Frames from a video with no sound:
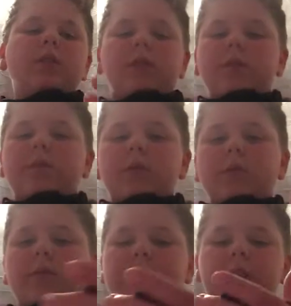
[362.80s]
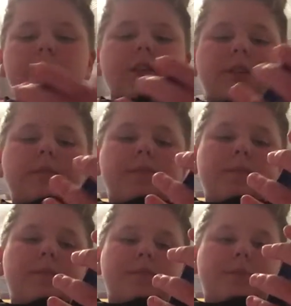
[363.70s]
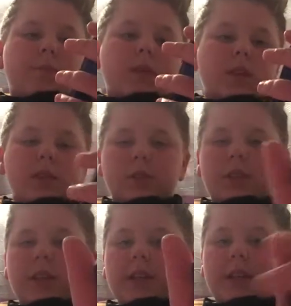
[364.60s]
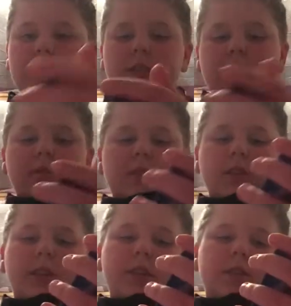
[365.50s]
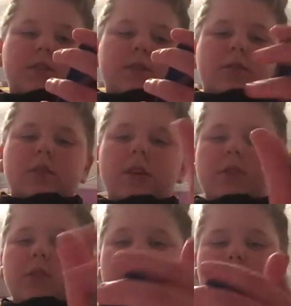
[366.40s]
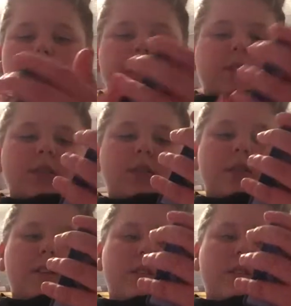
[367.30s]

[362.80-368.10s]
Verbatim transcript: in there. Uh, Pokemon Ranger. Steelix, EX. Gardevoir EX.